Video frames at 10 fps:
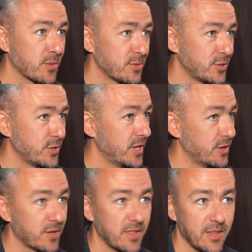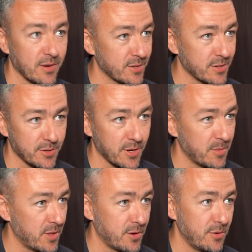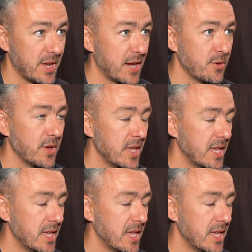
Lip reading: opportunity. Look at the youngsters coming through now.